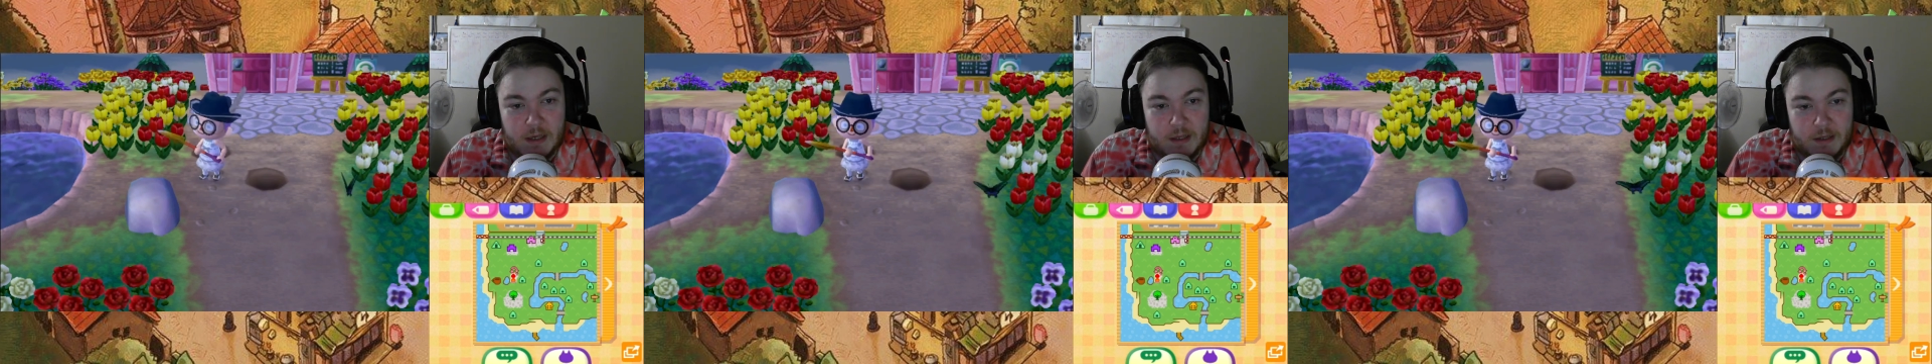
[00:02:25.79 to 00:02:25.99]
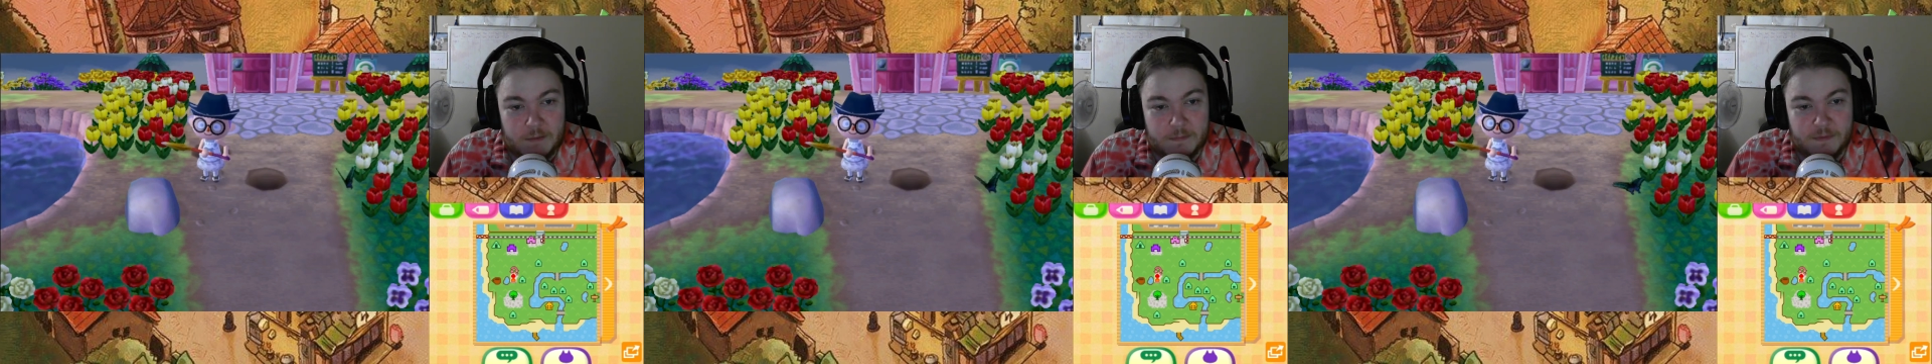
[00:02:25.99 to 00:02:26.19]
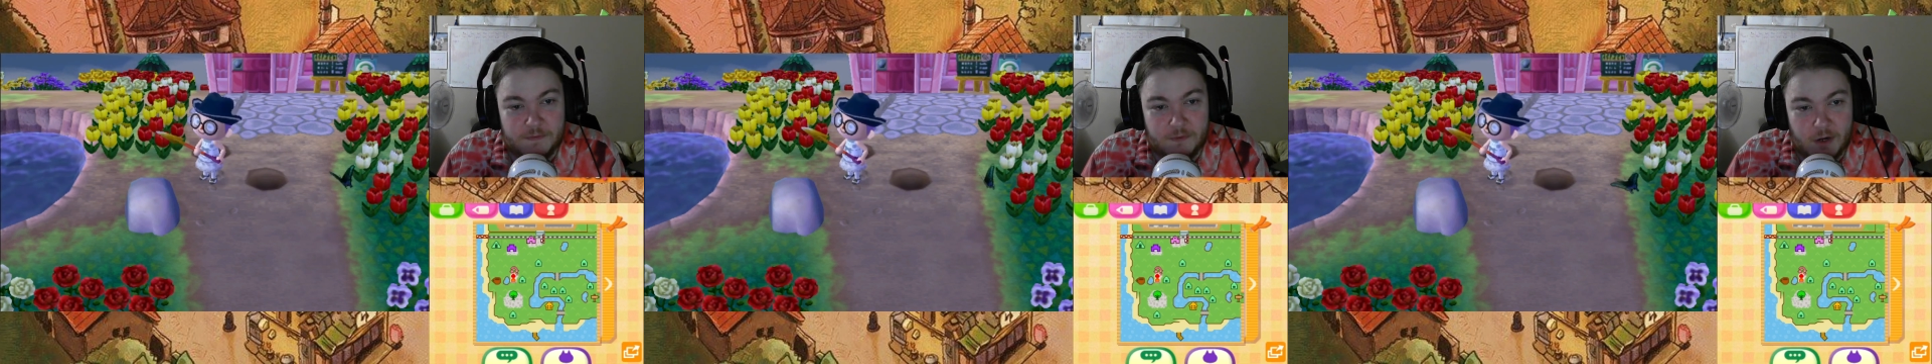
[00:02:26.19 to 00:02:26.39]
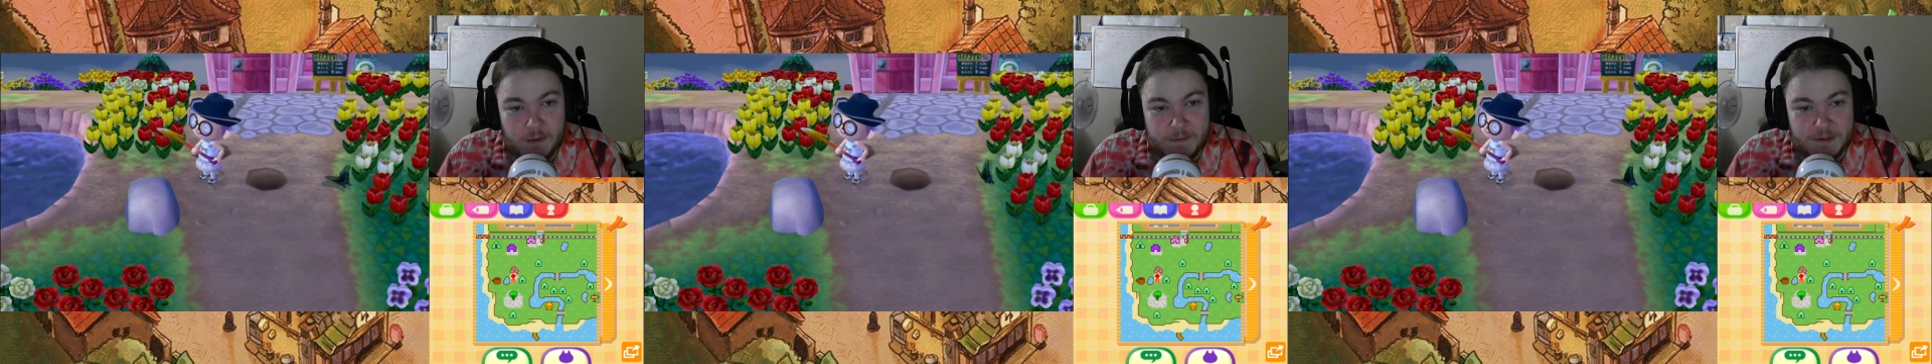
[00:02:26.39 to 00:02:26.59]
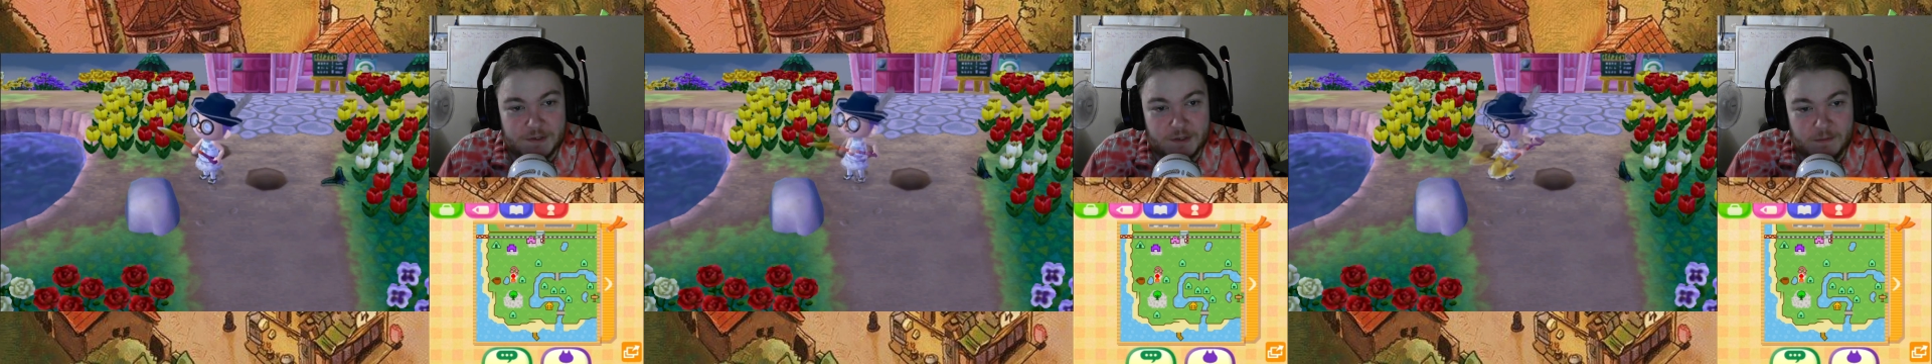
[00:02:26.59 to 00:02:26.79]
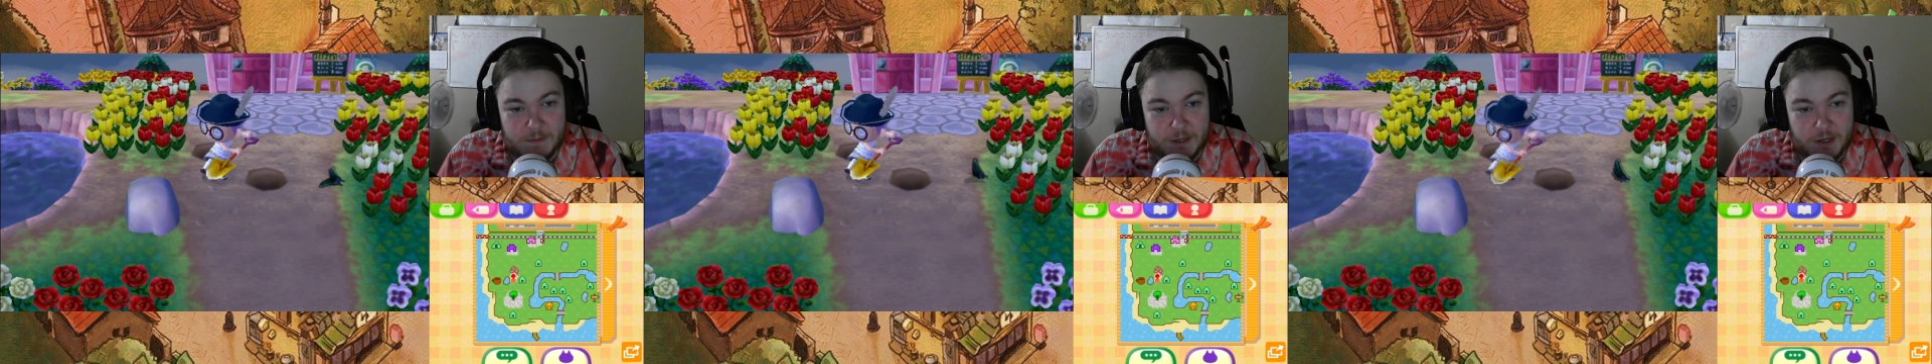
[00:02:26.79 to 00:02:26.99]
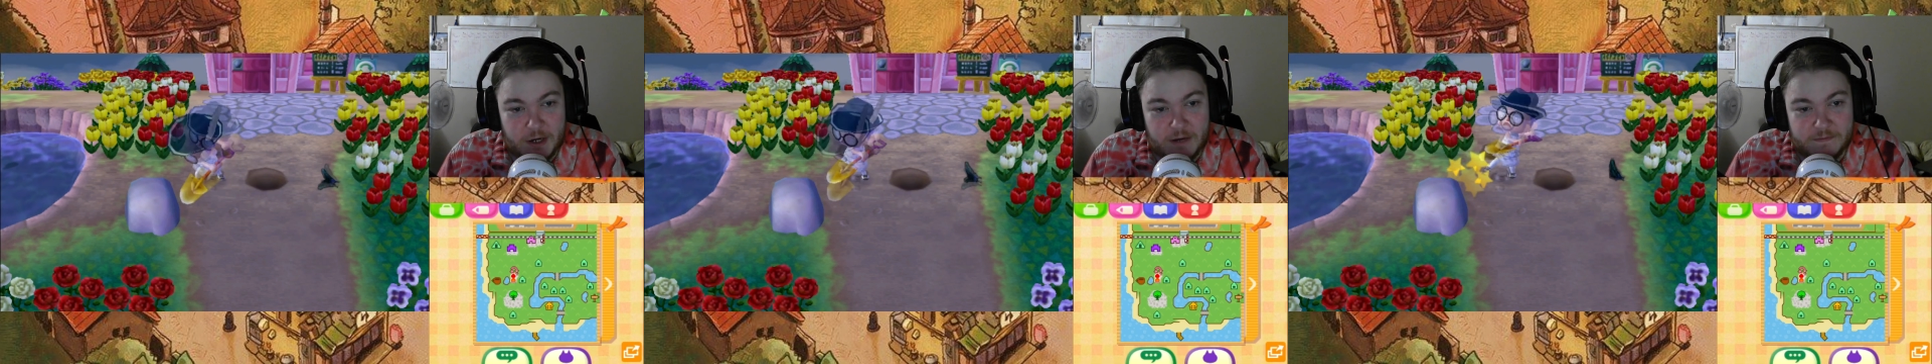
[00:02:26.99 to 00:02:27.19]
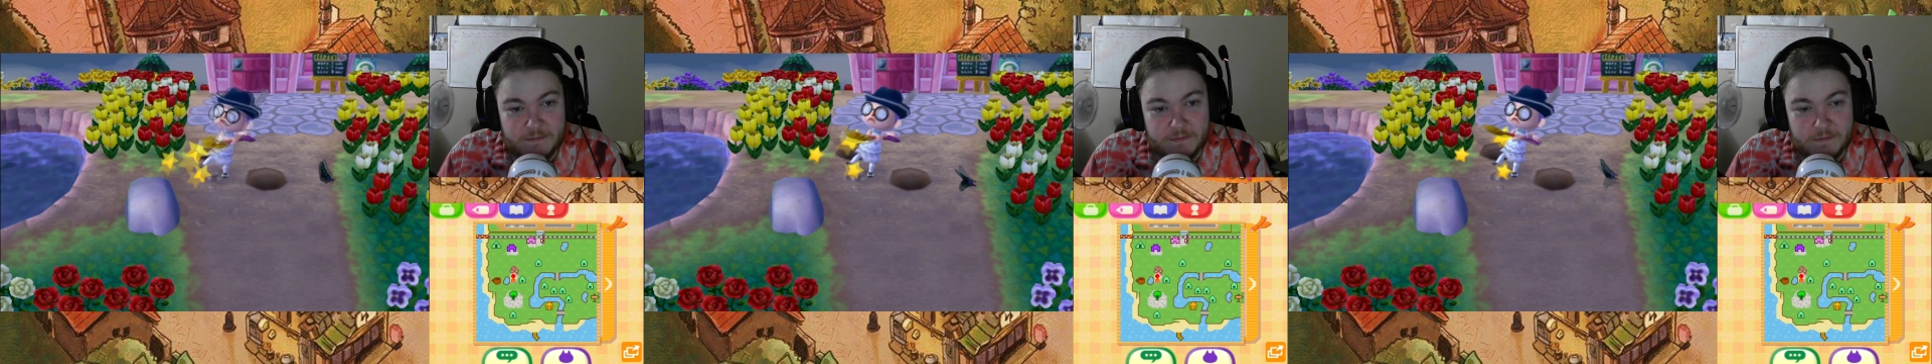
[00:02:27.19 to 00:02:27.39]
Like, before I mention the bug
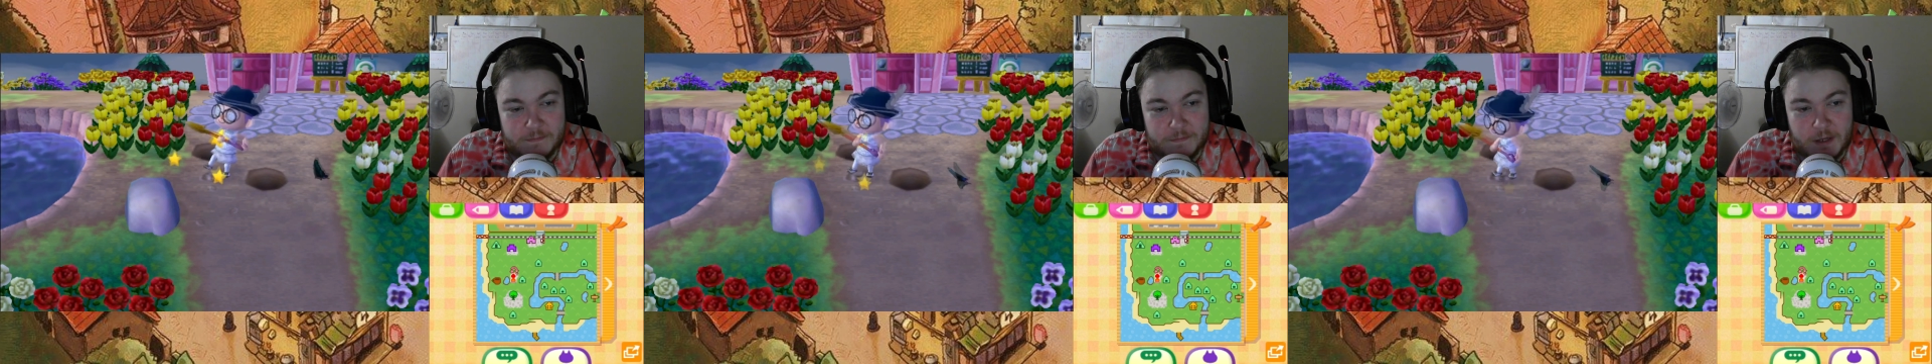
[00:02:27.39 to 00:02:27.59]
off.